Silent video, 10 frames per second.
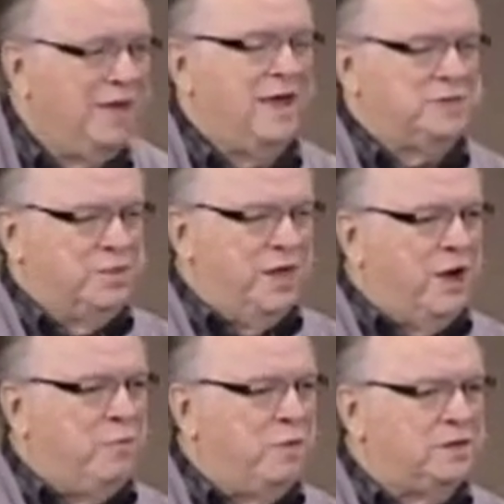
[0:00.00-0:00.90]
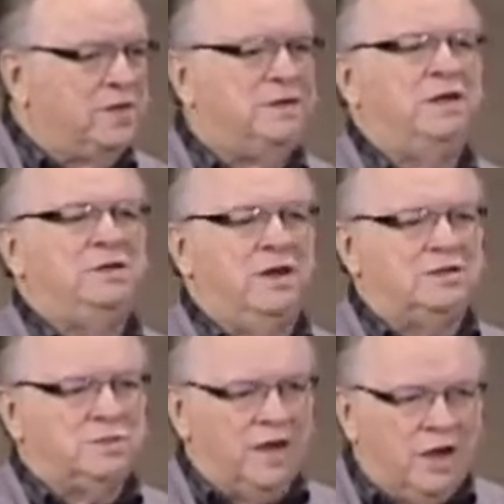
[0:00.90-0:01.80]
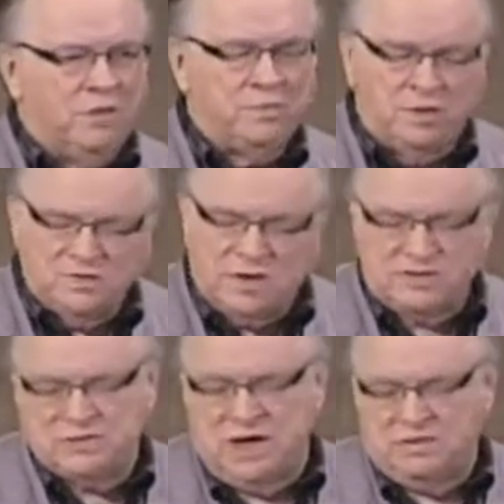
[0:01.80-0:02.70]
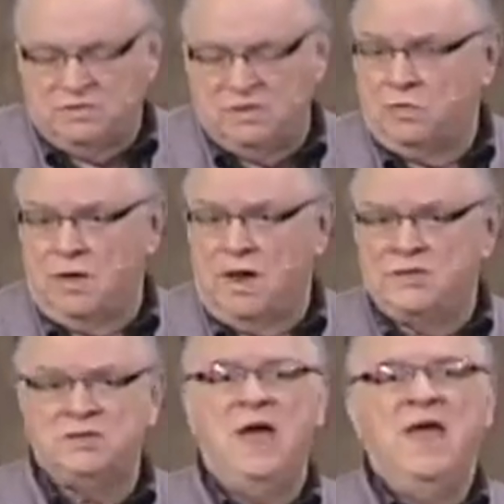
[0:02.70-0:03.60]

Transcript: as we help one another, as we help those outside of Christ.